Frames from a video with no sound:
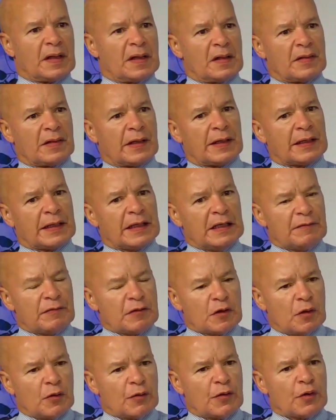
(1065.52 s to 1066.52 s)
That even
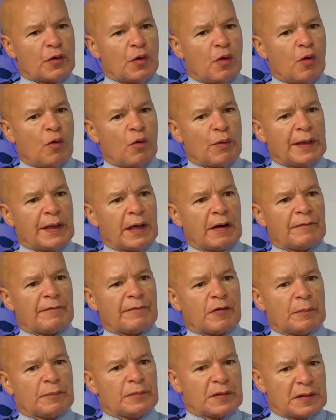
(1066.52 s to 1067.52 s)
although we are
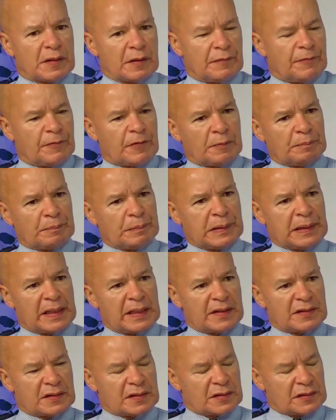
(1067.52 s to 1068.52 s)
from different
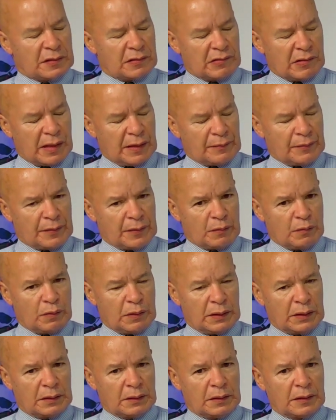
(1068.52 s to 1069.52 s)
places around the
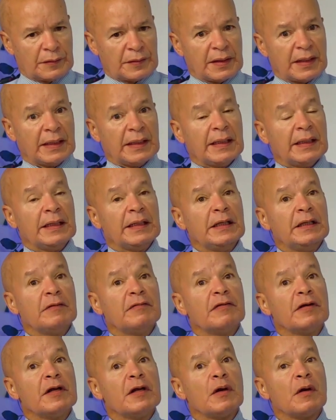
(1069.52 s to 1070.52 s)
world,
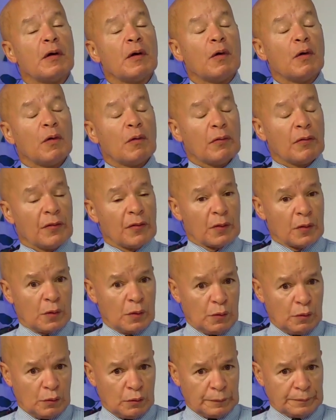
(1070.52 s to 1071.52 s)
even
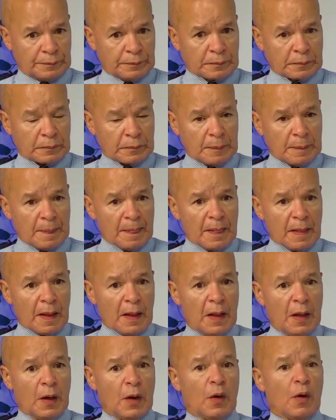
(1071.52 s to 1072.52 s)
although
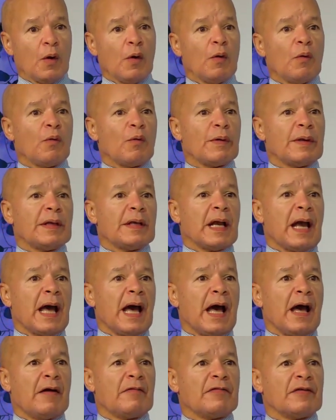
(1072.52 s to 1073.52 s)
we
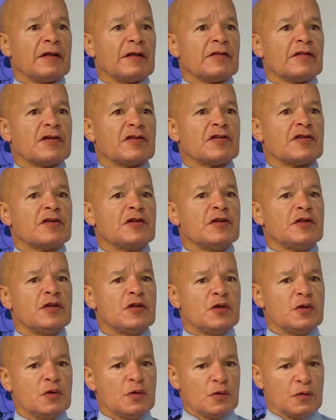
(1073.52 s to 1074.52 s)
have this
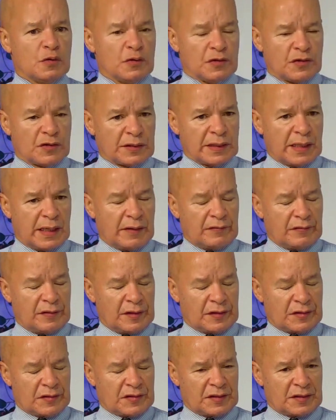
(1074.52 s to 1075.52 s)
huge
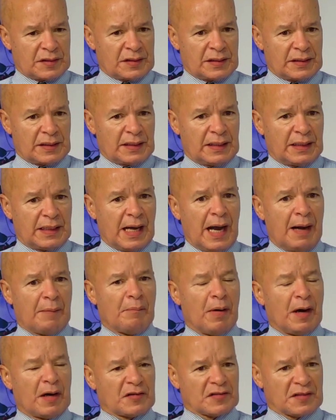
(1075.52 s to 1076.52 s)
diversity
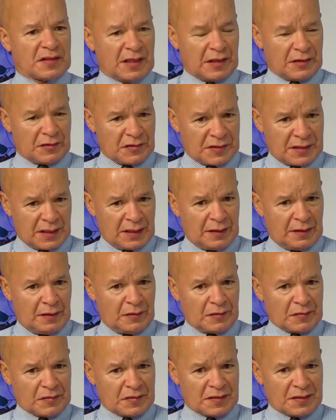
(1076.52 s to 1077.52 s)
amongst
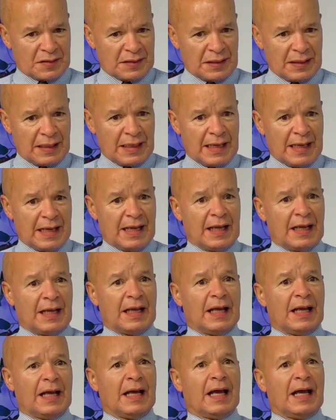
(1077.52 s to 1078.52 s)
ourselves,
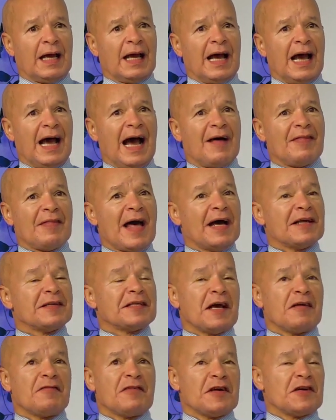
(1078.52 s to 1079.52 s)
and that
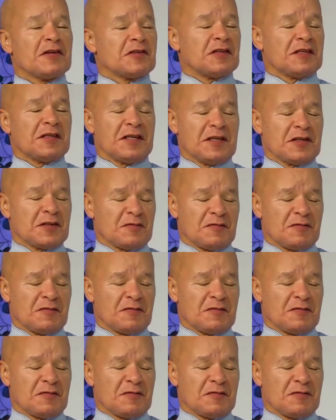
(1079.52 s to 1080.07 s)
diversity is